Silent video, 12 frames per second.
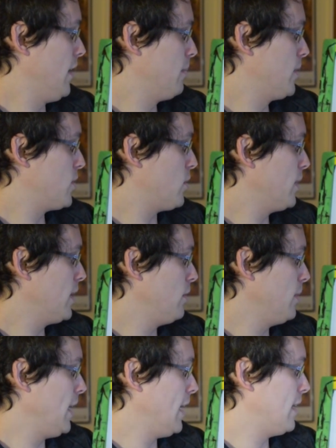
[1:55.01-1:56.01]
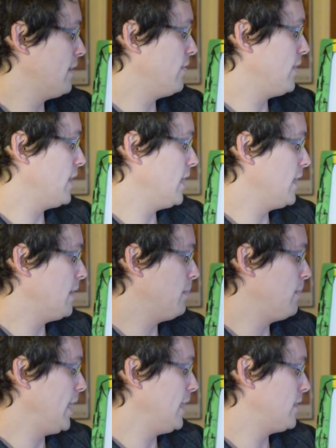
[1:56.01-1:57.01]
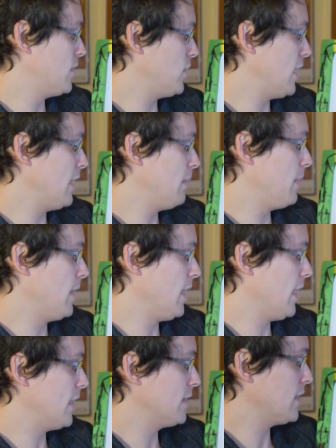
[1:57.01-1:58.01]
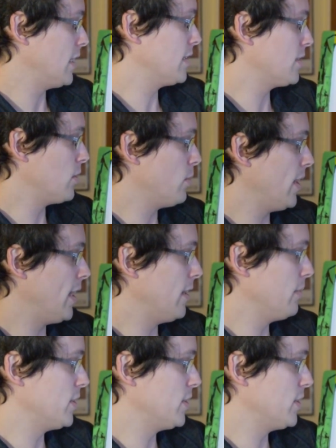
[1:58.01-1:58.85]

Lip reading: So we know we have the base shape as a square,